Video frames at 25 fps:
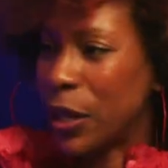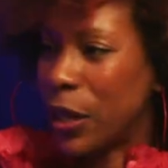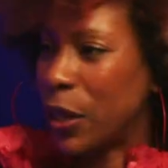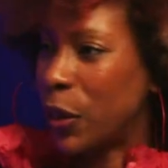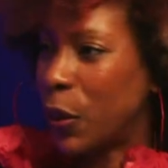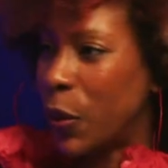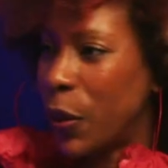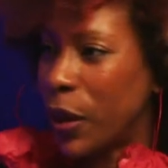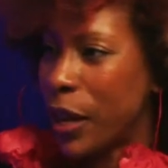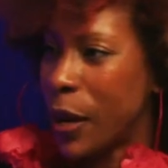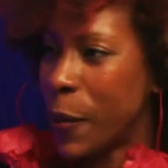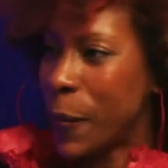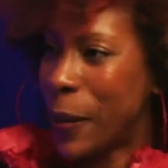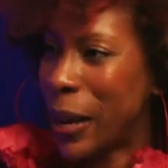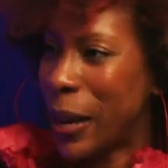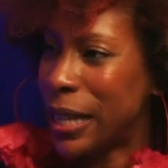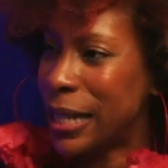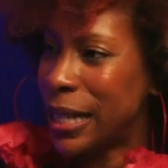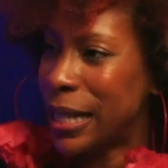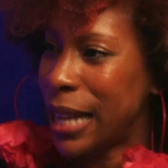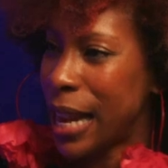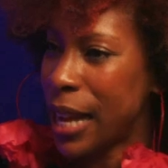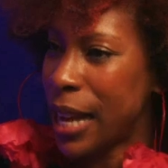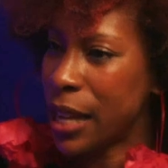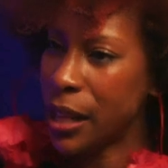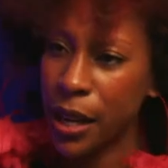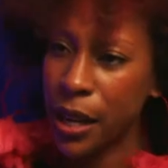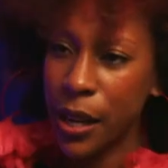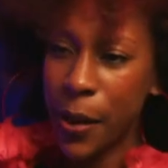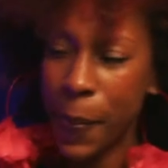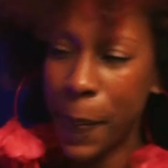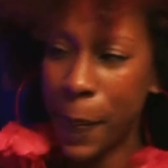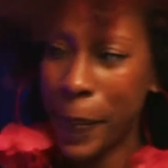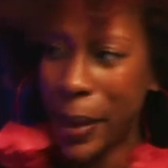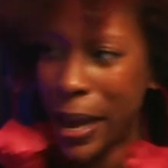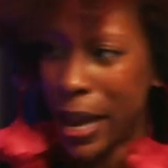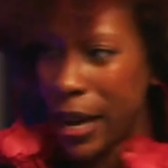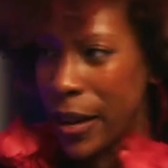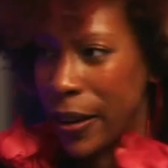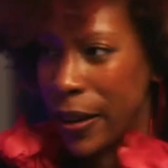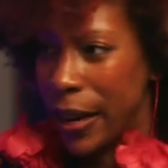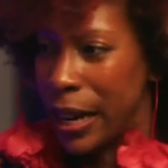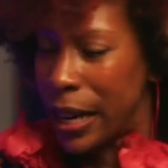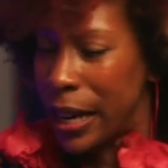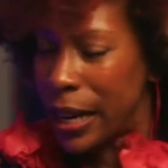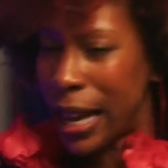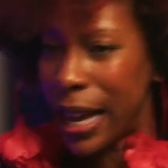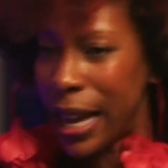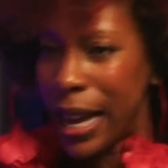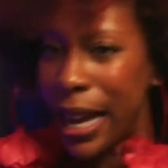a lawyer by day and then a baker
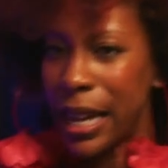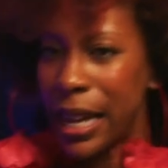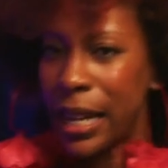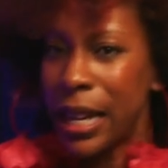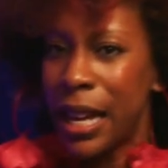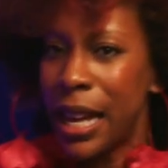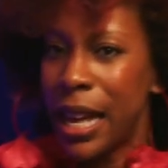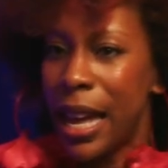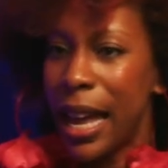at night.